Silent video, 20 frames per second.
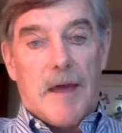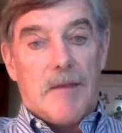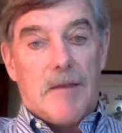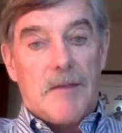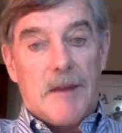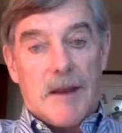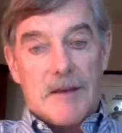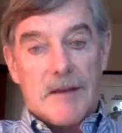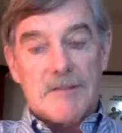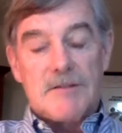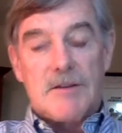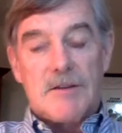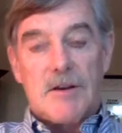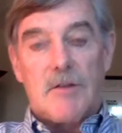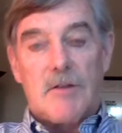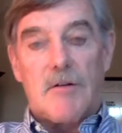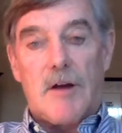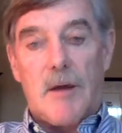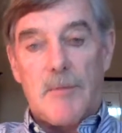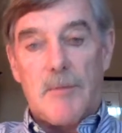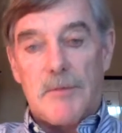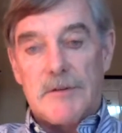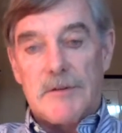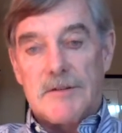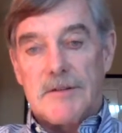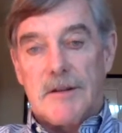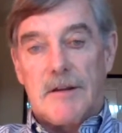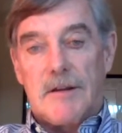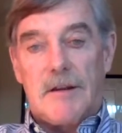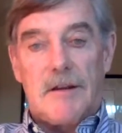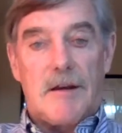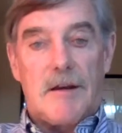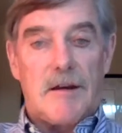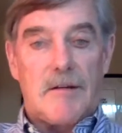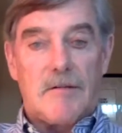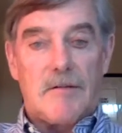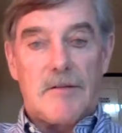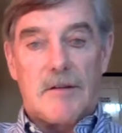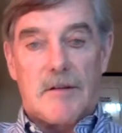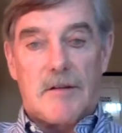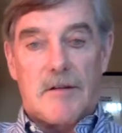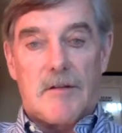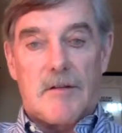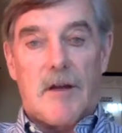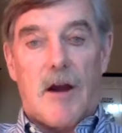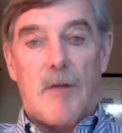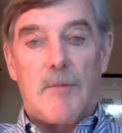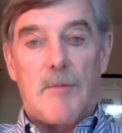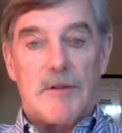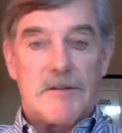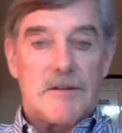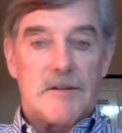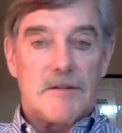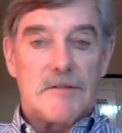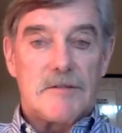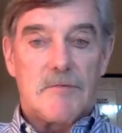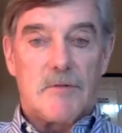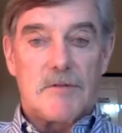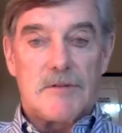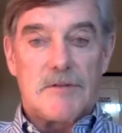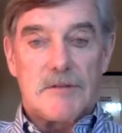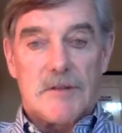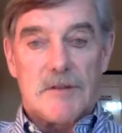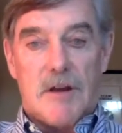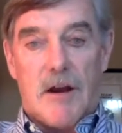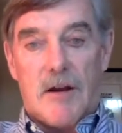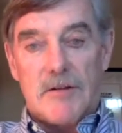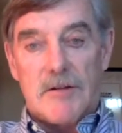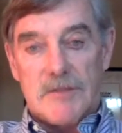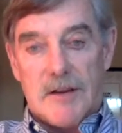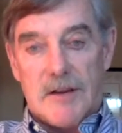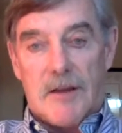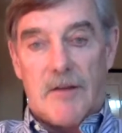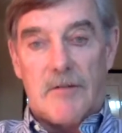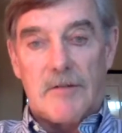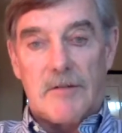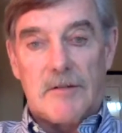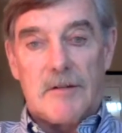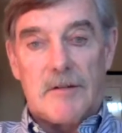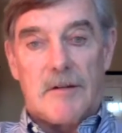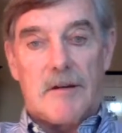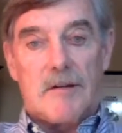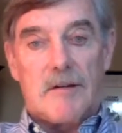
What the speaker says: And the next tier up is the car business, which is car sales.